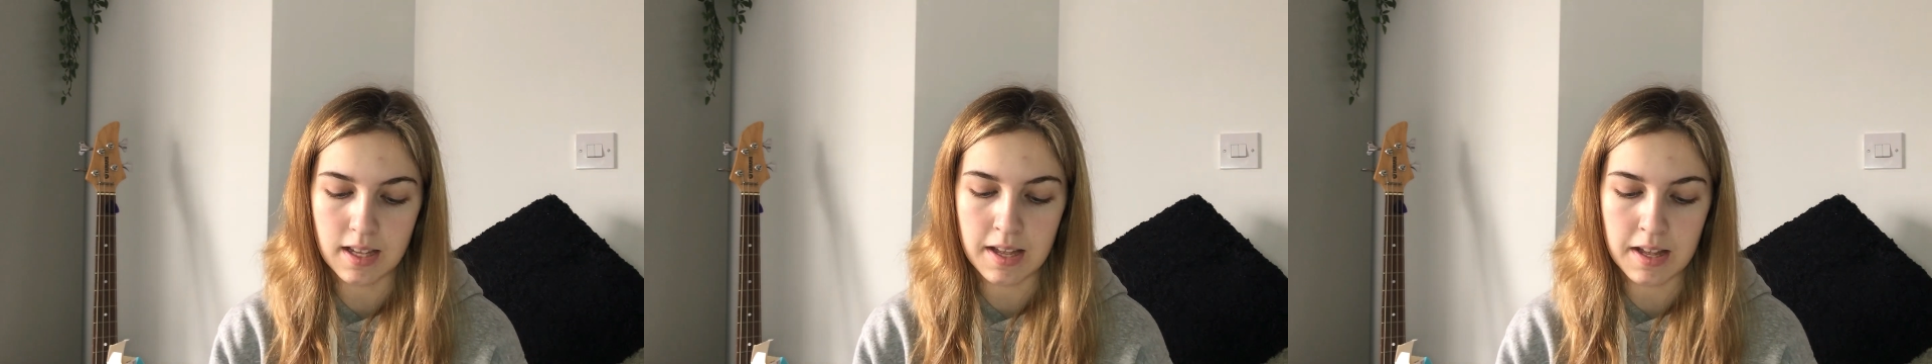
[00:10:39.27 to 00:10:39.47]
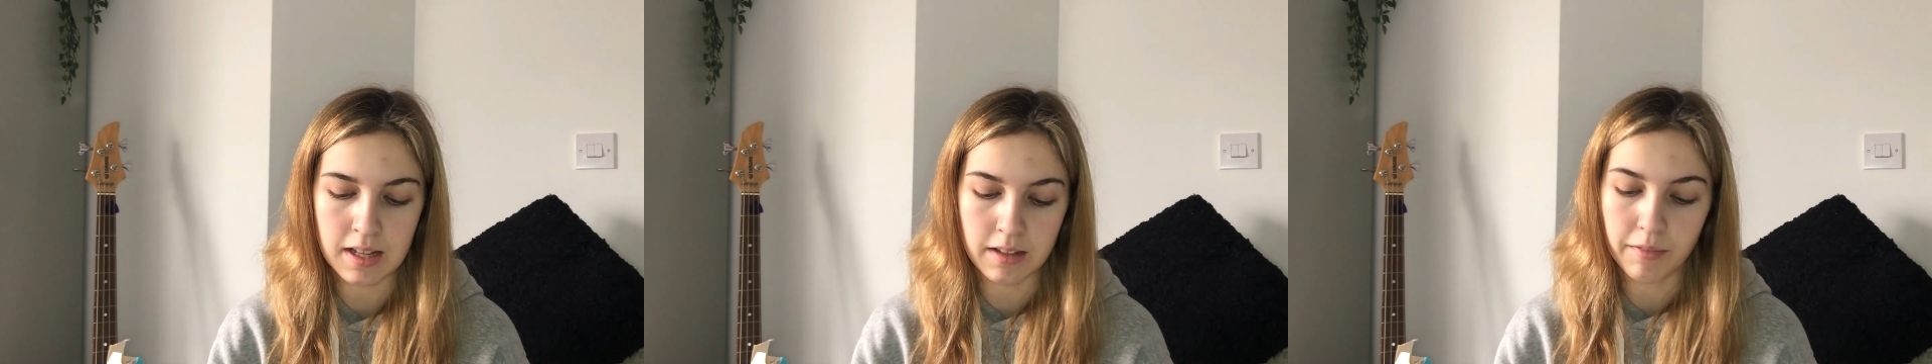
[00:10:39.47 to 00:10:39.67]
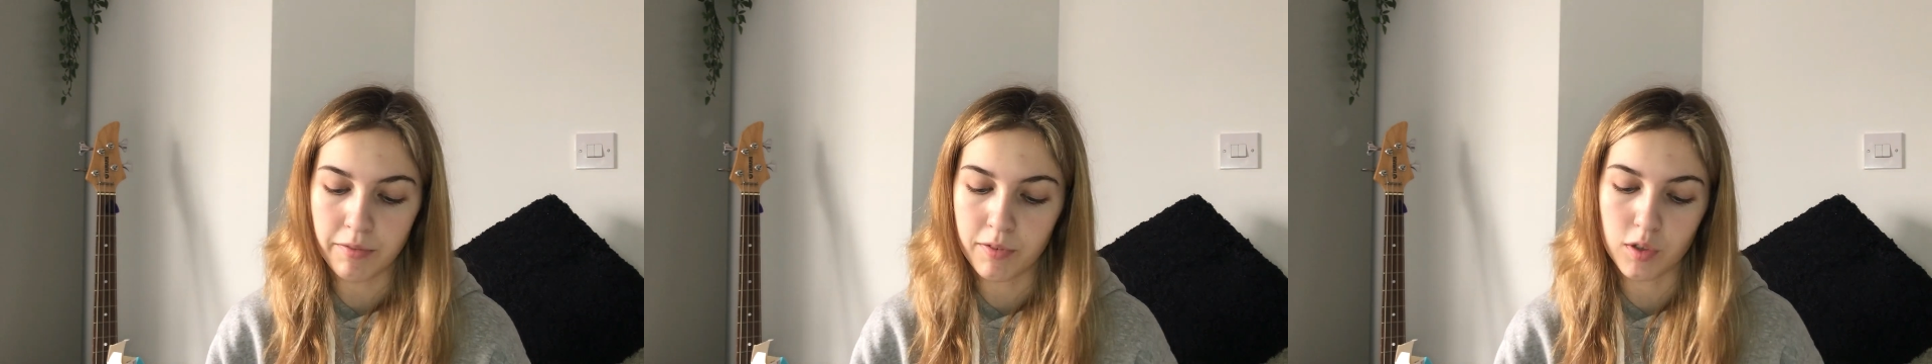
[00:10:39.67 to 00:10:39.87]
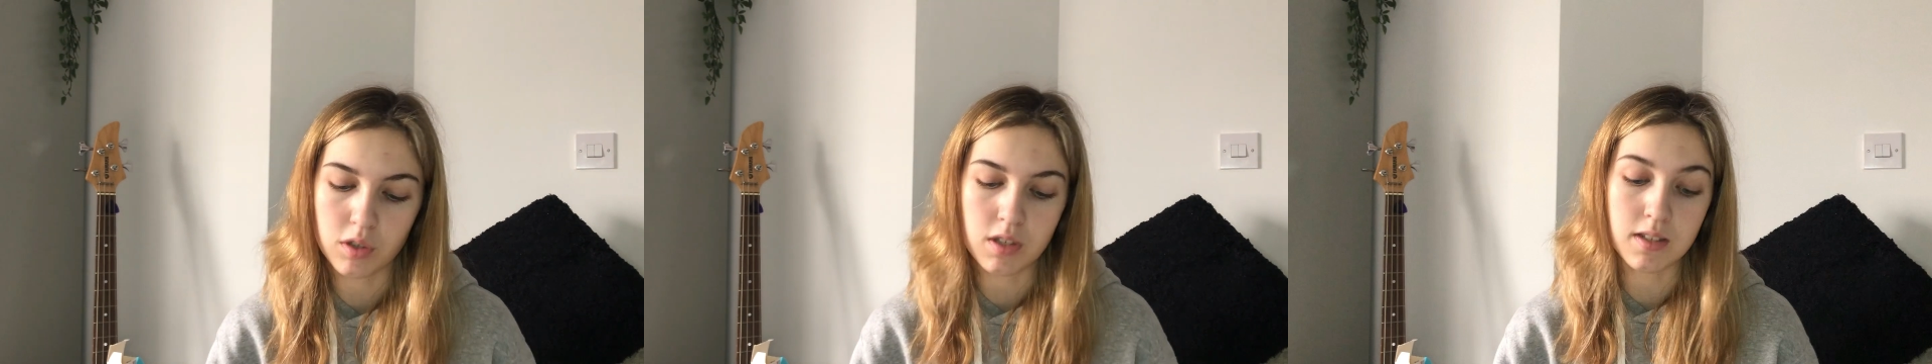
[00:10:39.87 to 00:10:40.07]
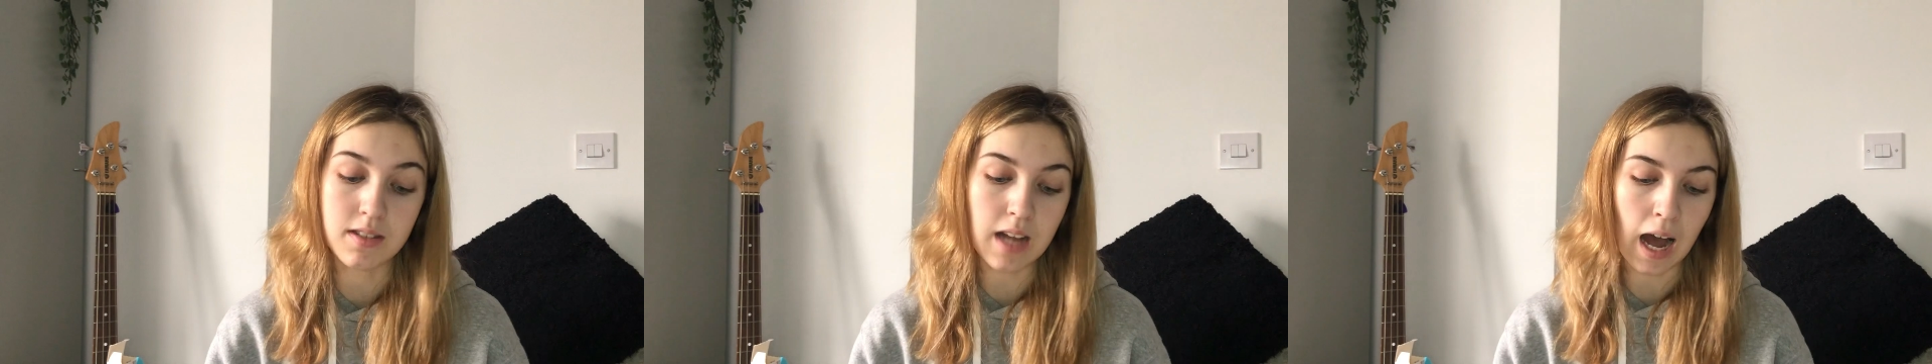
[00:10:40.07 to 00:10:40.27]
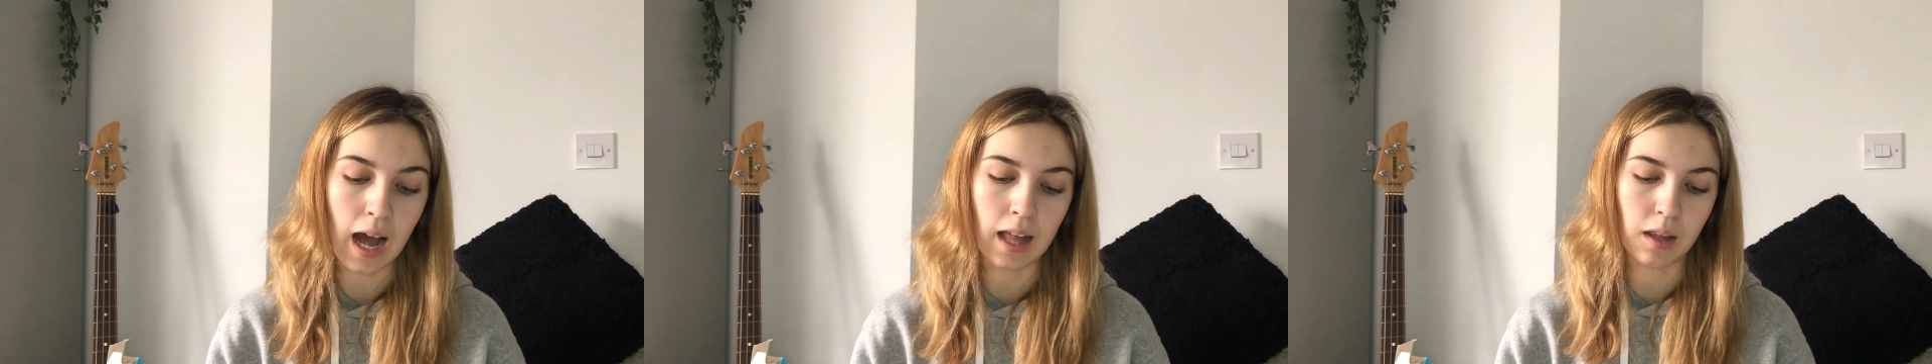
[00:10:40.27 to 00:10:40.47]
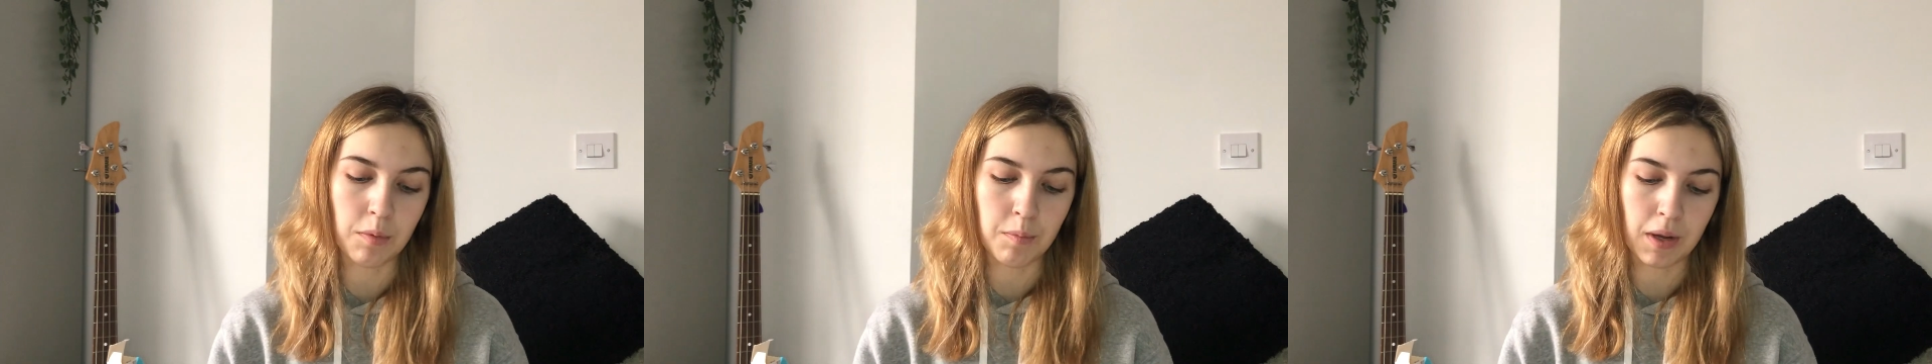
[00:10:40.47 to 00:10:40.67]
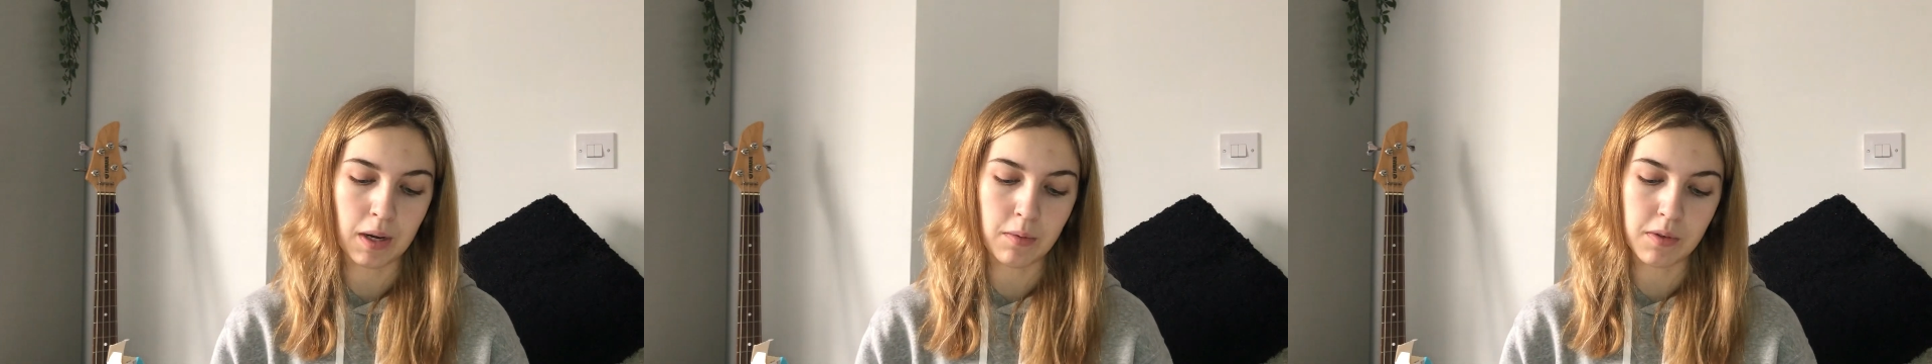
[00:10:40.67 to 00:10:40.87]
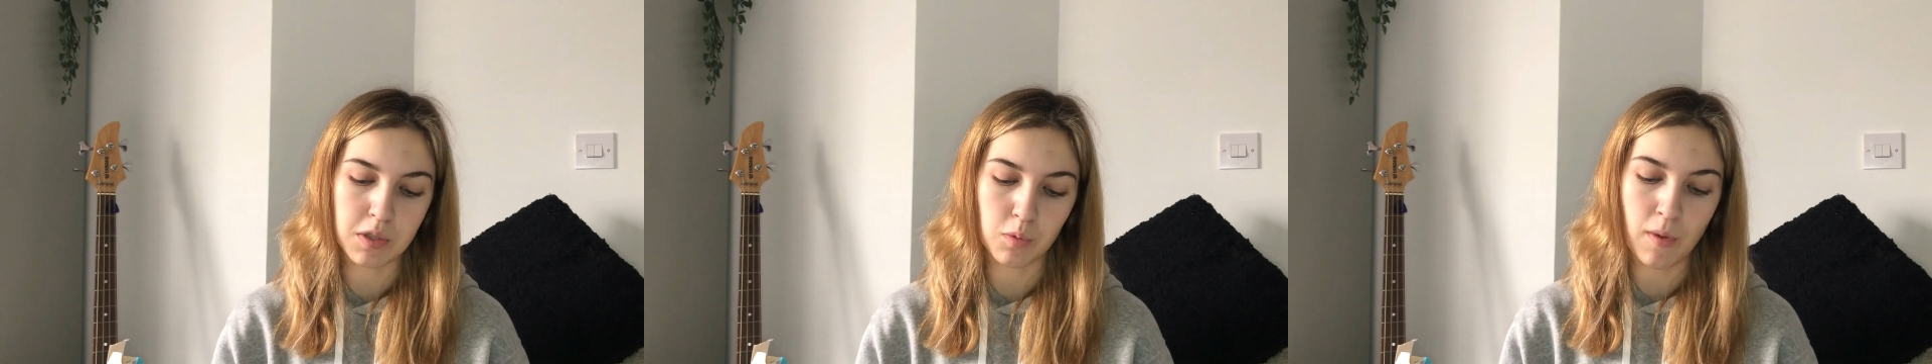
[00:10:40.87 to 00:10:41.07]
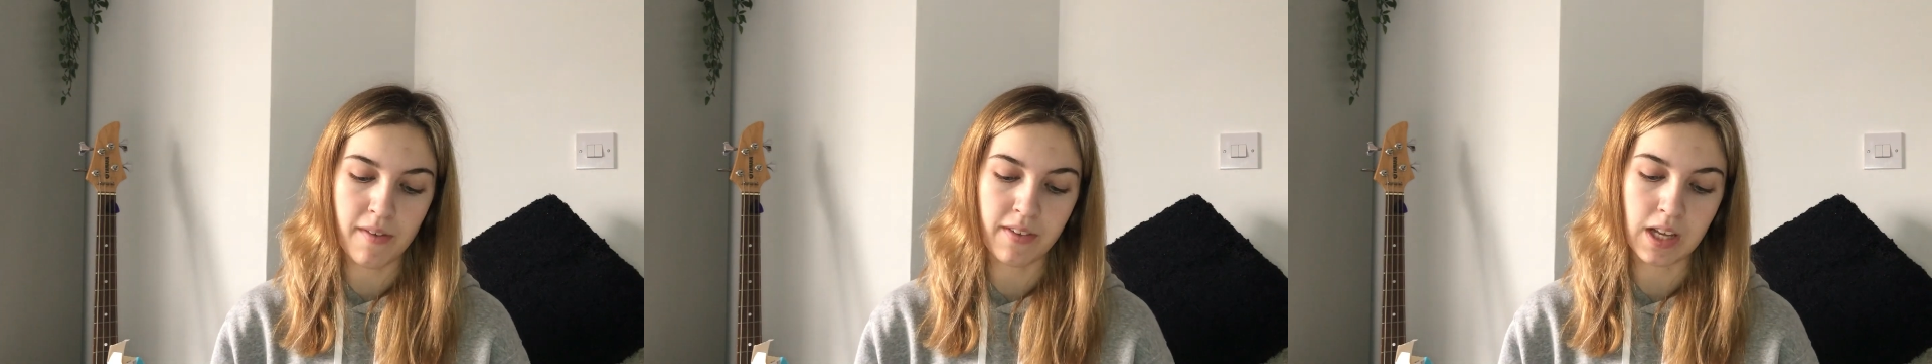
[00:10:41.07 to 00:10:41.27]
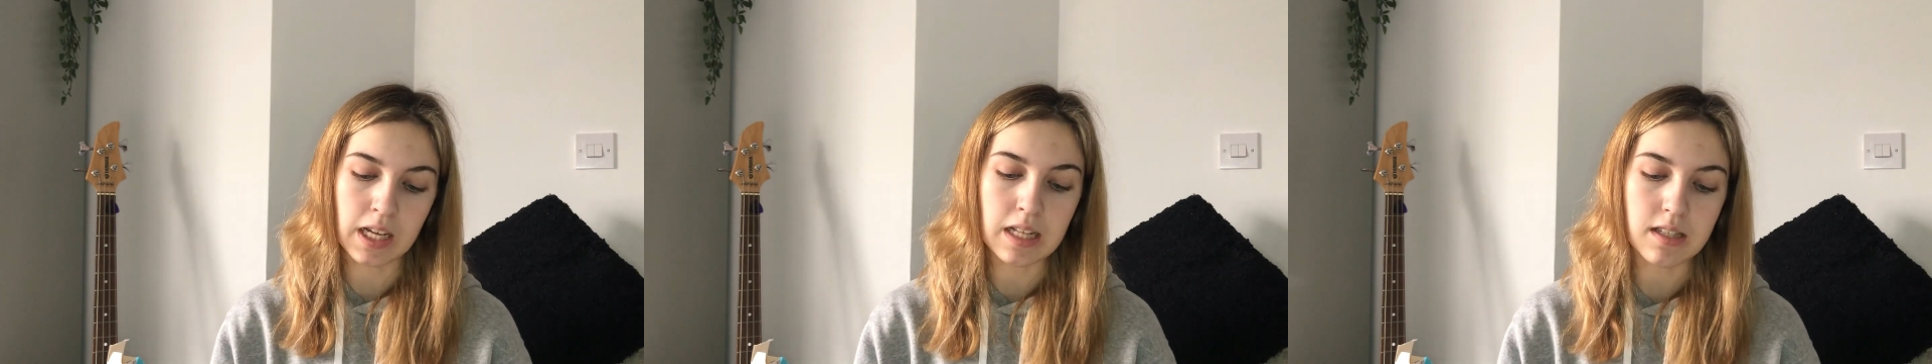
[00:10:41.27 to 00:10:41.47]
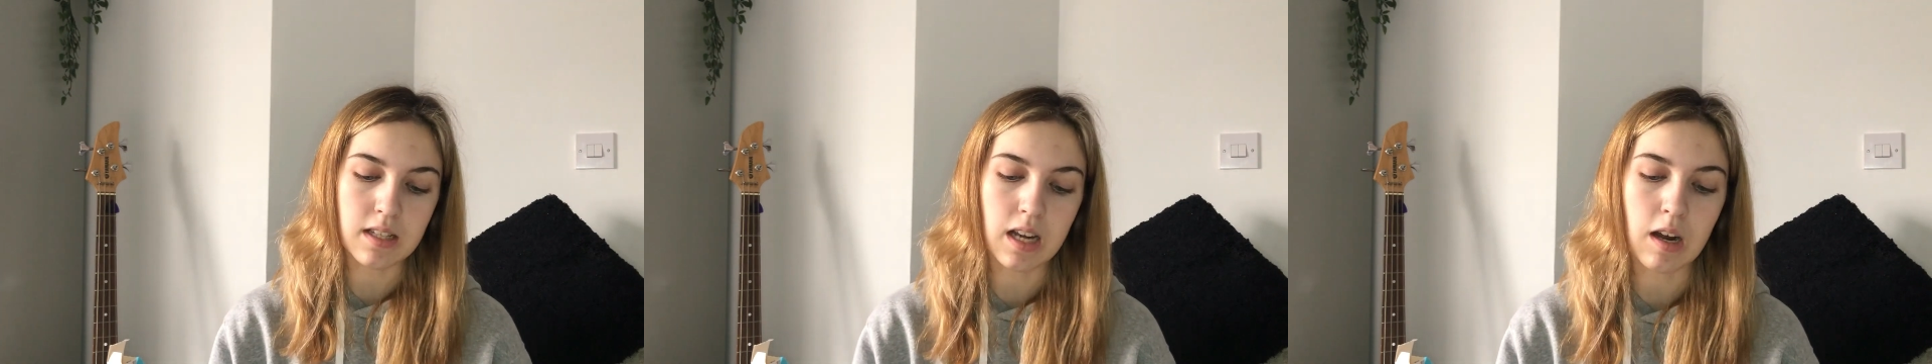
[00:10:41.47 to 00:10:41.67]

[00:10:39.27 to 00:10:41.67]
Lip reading: in Foot Asylum when I was with Eden.